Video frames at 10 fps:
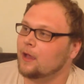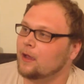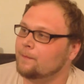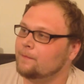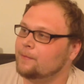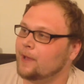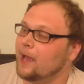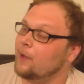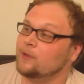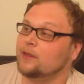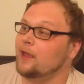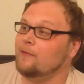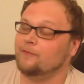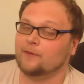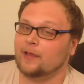I would
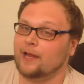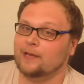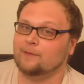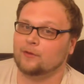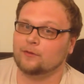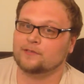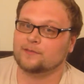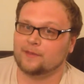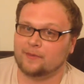love for Lightning Bolt to